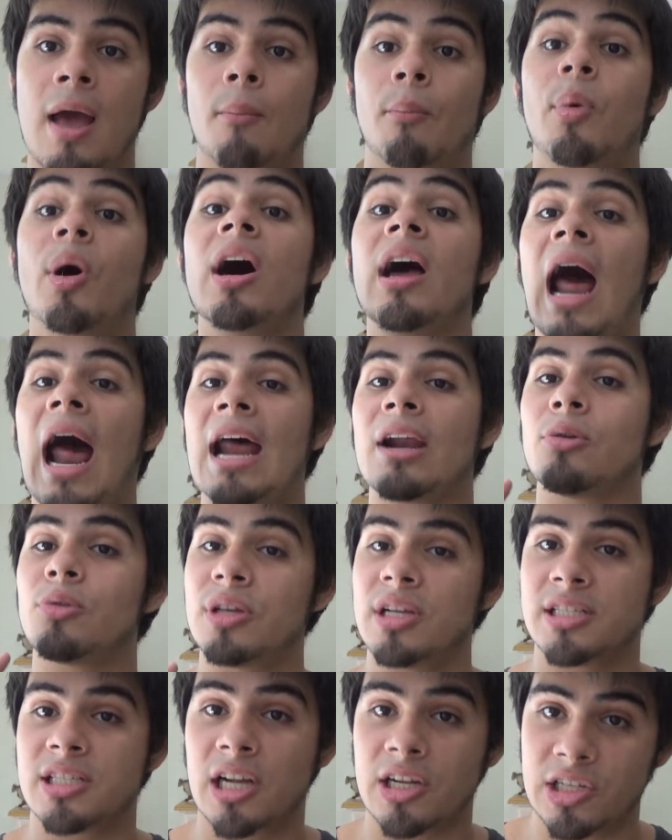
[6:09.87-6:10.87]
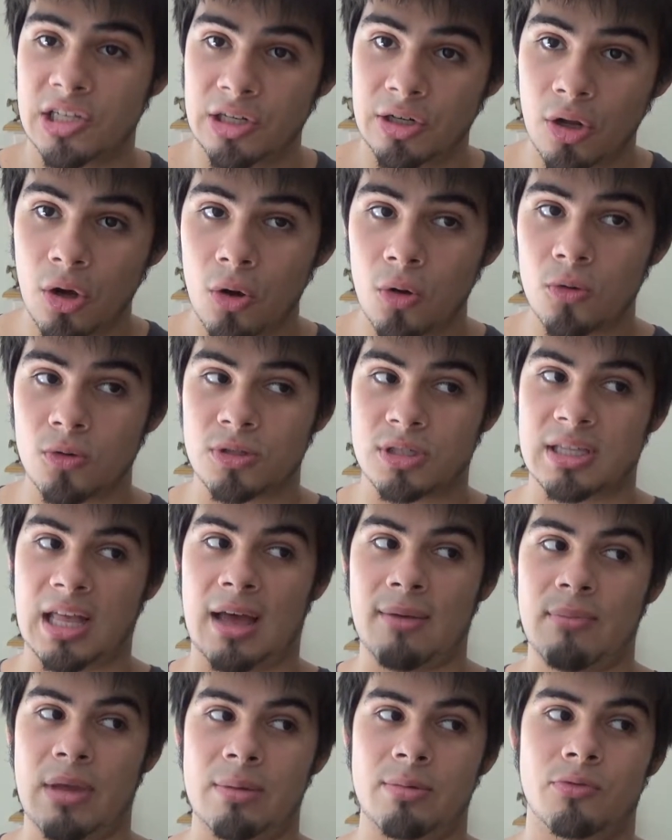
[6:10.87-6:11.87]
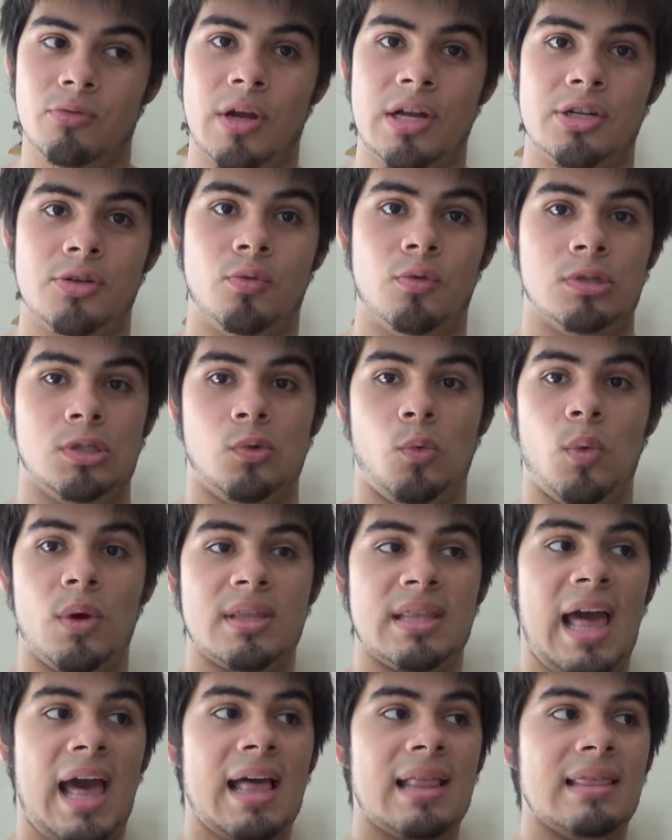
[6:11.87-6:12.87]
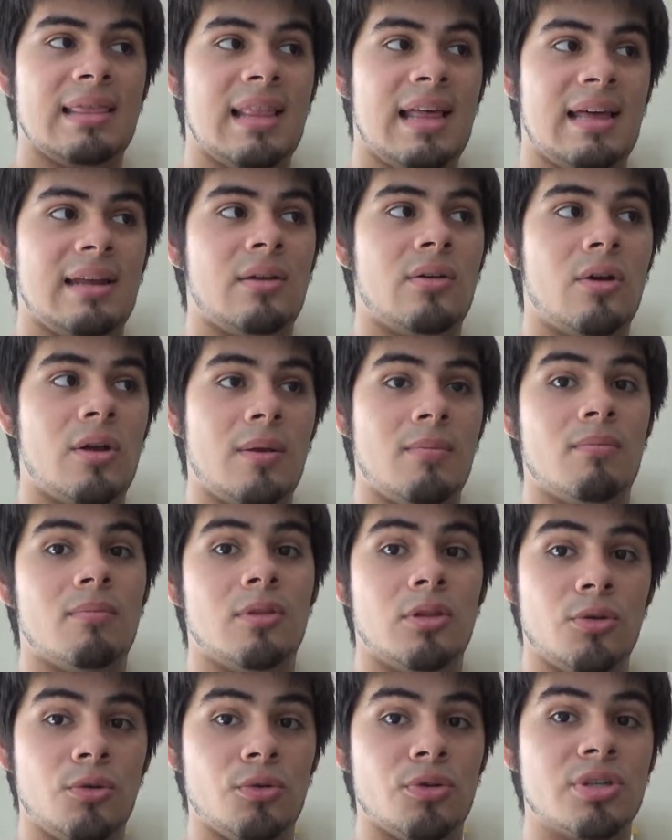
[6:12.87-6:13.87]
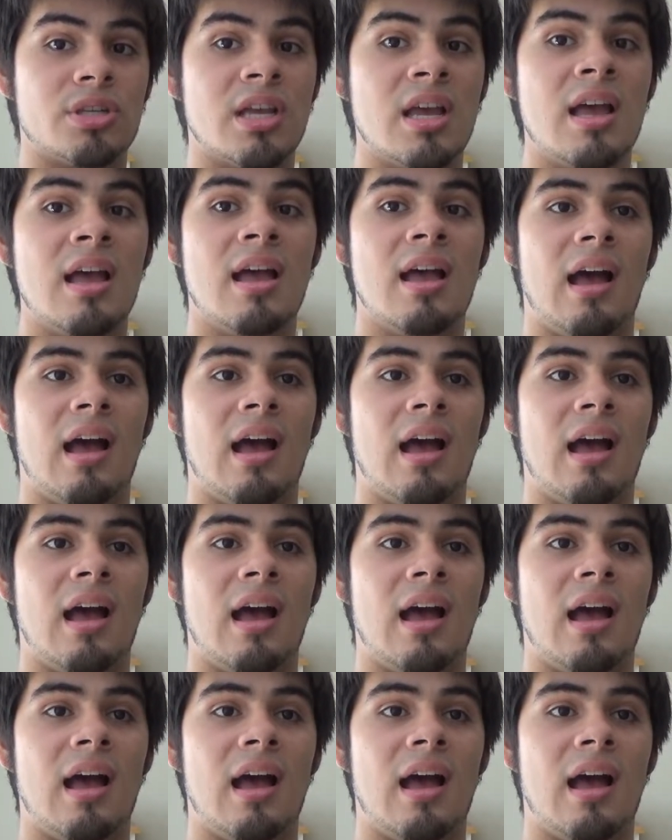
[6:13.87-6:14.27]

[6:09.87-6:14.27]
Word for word: But I don't think Sanji knows that maybe Reiju was the one that let him loose.